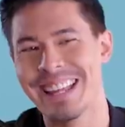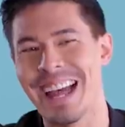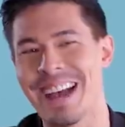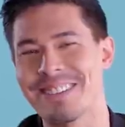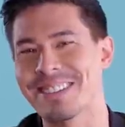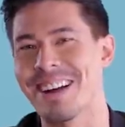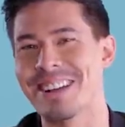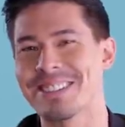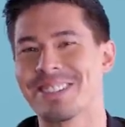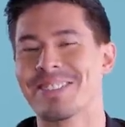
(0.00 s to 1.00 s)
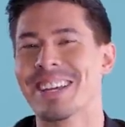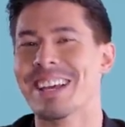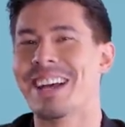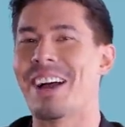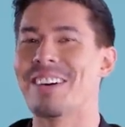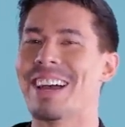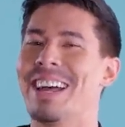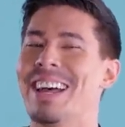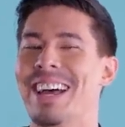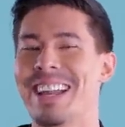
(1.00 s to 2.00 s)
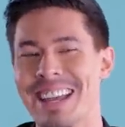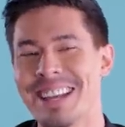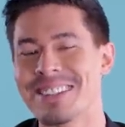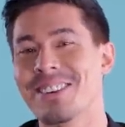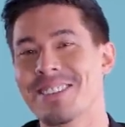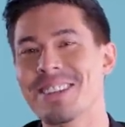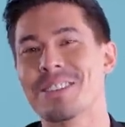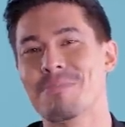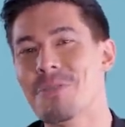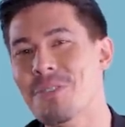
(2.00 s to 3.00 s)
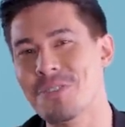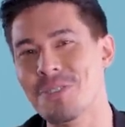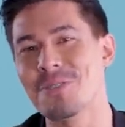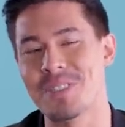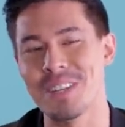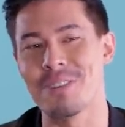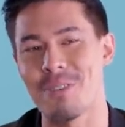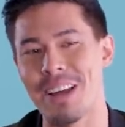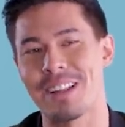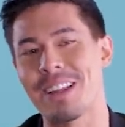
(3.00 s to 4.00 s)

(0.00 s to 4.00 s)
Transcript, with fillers: That was awesome. All right, so this move you see quite a